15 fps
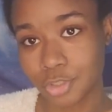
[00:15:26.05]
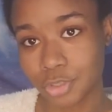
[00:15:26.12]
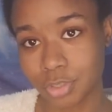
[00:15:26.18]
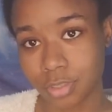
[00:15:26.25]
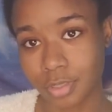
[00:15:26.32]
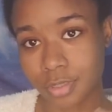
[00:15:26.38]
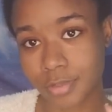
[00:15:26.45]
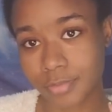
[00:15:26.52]

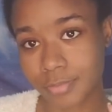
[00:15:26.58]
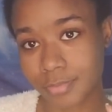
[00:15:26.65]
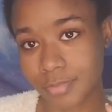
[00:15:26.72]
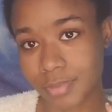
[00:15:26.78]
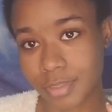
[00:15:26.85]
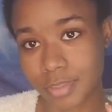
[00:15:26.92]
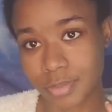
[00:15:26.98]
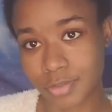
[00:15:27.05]
sugar,
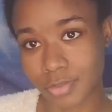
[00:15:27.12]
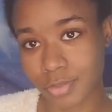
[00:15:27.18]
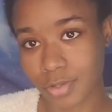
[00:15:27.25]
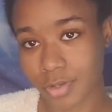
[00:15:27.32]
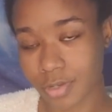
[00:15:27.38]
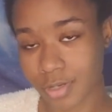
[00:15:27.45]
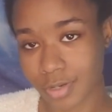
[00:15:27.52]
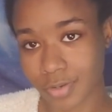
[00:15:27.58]

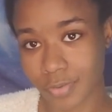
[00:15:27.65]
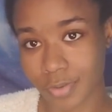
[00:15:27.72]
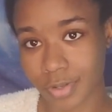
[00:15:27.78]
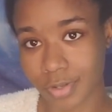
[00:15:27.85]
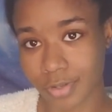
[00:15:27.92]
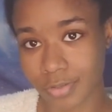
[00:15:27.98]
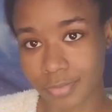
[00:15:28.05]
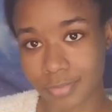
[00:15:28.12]
coconut
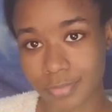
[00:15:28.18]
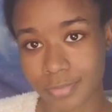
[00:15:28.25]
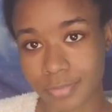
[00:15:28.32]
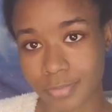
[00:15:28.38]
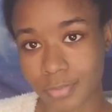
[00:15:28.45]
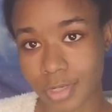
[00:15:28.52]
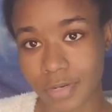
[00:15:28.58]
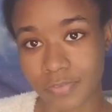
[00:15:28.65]
oil,
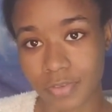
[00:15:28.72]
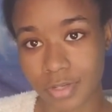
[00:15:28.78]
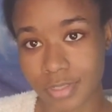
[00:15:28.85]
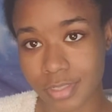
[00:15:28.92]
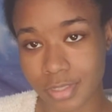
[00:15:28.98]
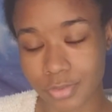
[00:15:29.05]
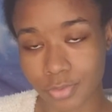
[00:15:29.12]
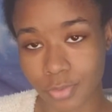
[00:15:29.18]
whatever
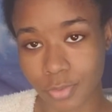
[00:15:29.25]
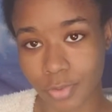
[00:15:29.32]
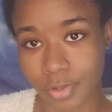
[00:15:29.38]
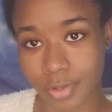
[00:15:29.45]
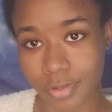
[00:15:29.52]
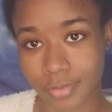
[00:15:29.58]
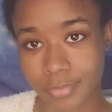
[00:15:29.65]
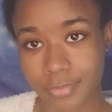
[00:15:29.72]
essential
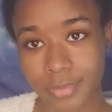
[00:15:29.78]
oil,